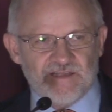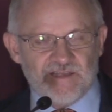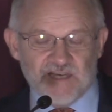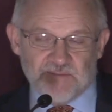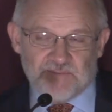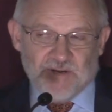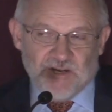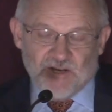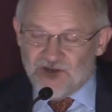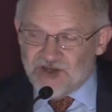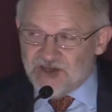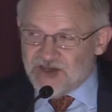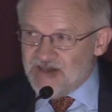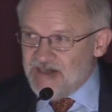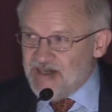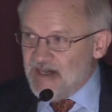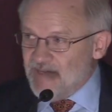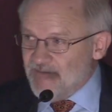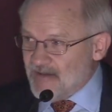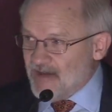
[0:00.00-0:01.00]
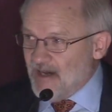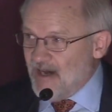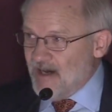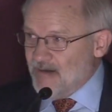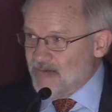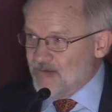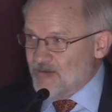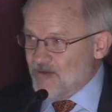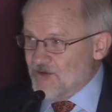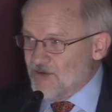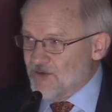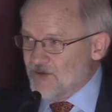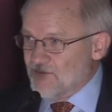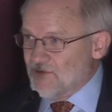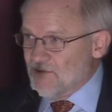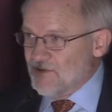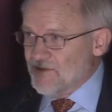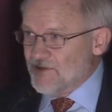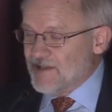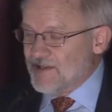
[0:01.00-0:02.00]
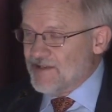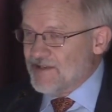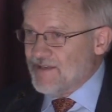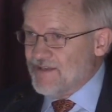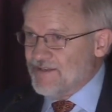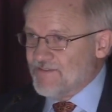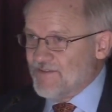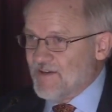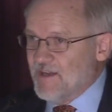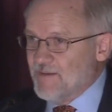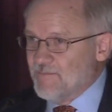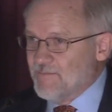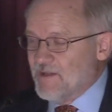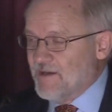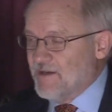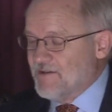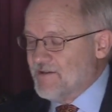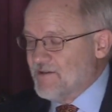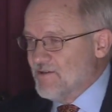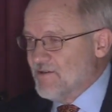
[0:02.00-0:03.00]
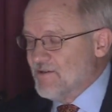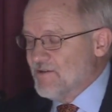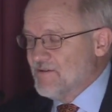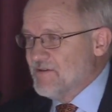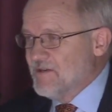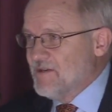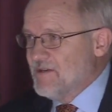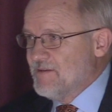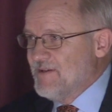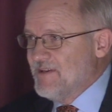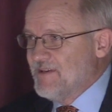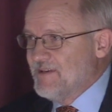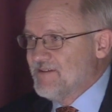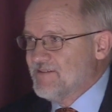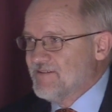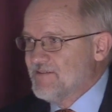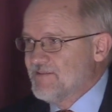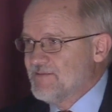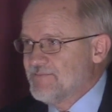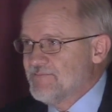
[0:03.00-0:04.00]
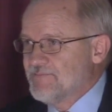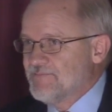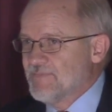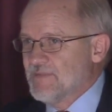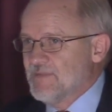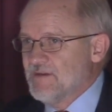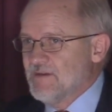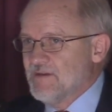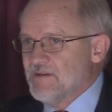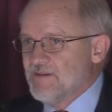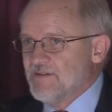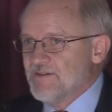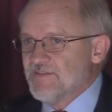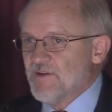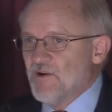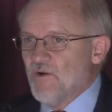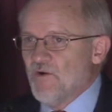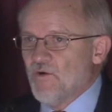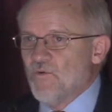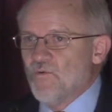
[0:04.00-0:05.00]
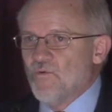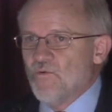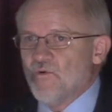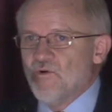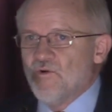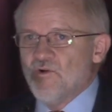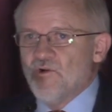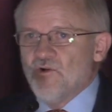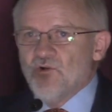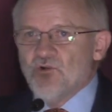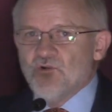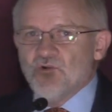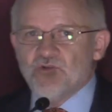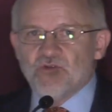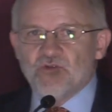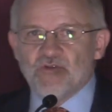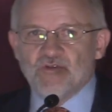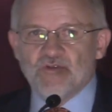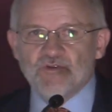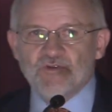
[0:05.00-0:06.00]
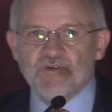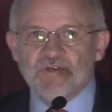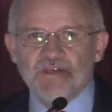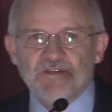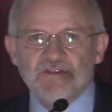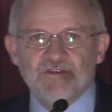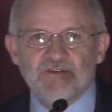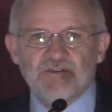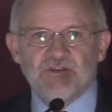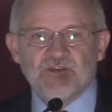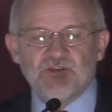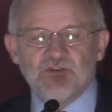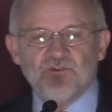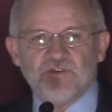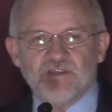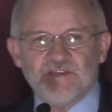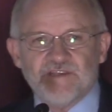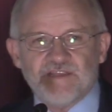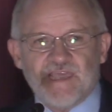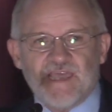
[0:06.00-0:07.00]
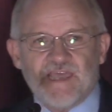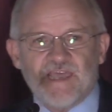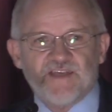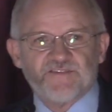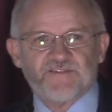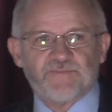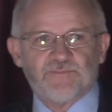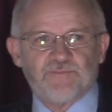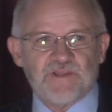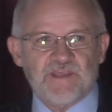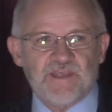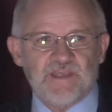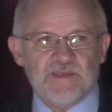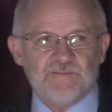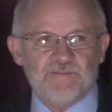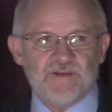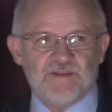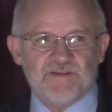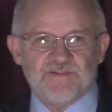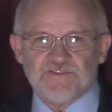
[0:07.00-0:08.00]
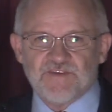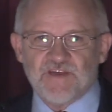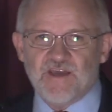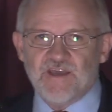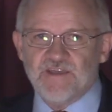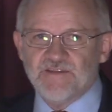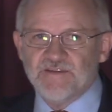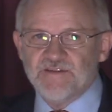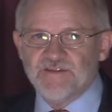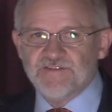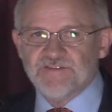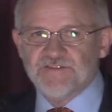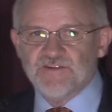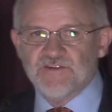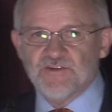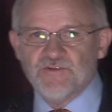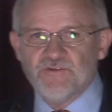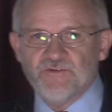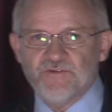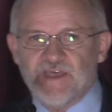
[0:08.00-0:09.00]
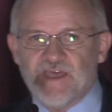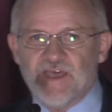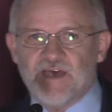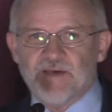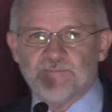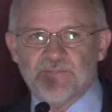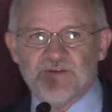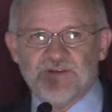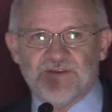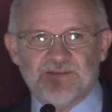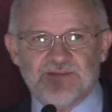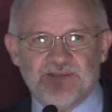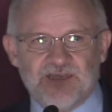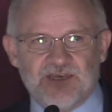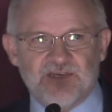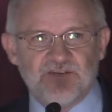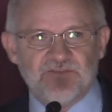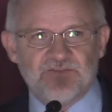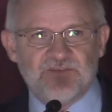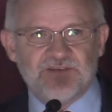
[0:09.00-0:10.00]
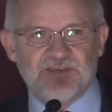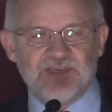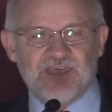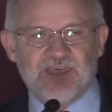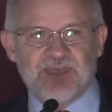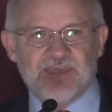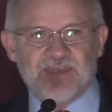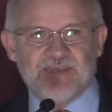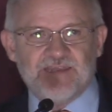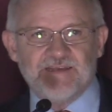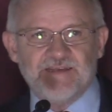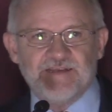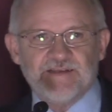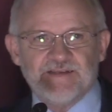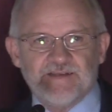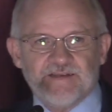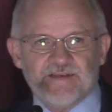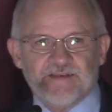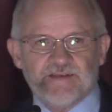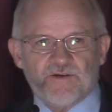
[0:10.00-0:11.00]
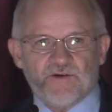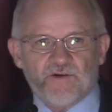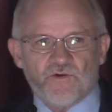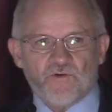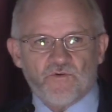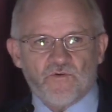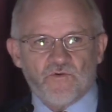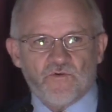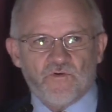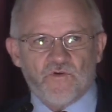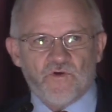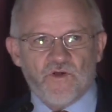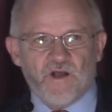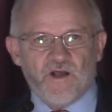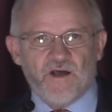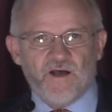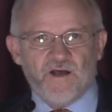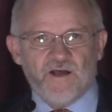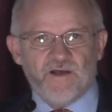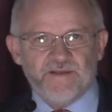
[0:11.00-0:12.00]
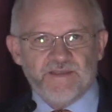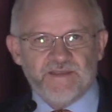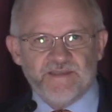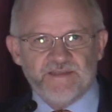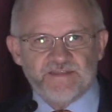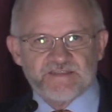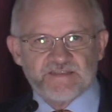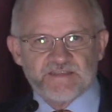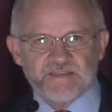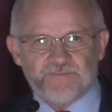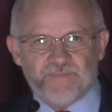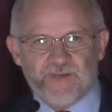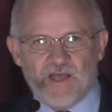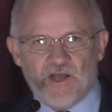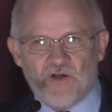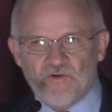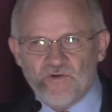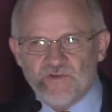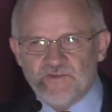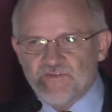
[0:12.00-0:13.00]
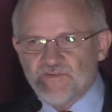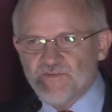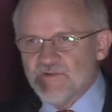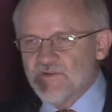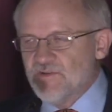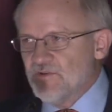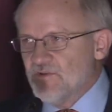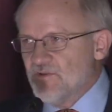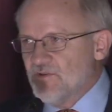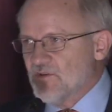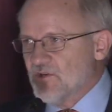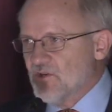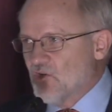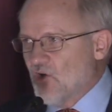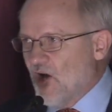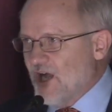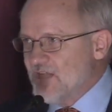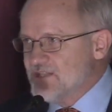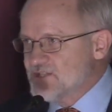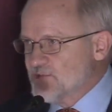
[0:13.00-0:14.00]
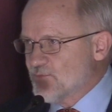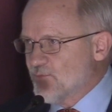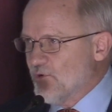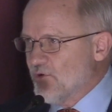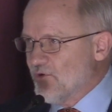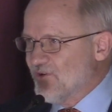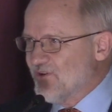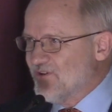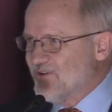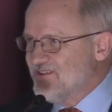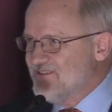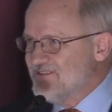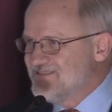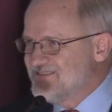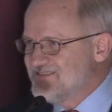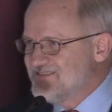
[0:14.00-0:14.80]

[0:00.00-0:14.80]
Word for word: apparently have come. We'll, we'll look at a timeline here in a minute. So you can you can cast blame and assign this and do that but at the end of the day uh, it's about god's word